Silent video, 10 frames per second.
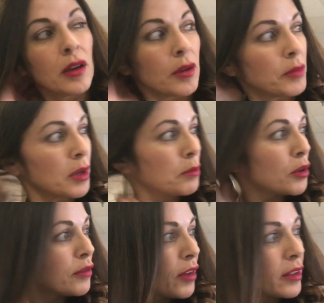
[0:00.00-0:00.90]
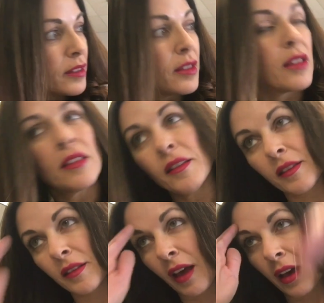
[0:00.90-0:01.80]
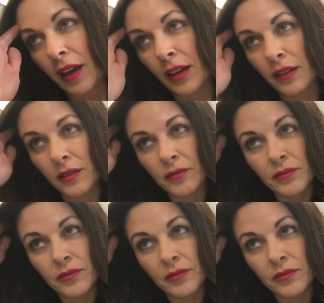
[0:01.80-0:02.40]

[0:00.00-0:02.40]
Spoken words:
I'm going to move on to this side.